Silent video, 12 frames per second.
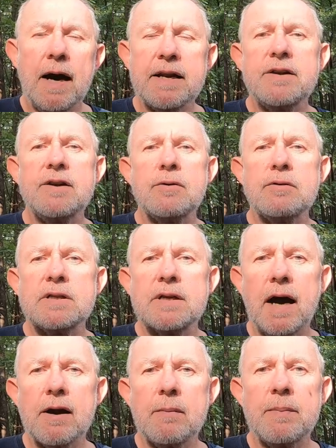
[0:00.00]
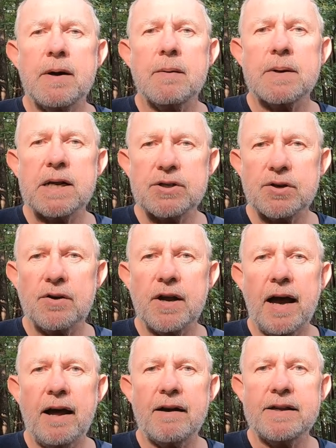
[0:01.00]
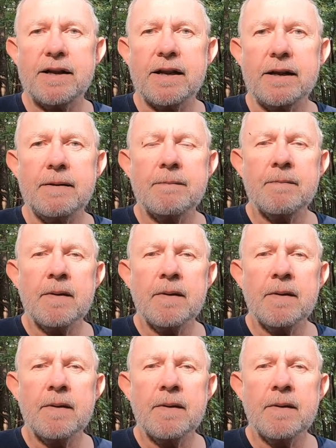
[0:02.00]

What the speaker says: I didn't do an entire build, but I show you how I did it.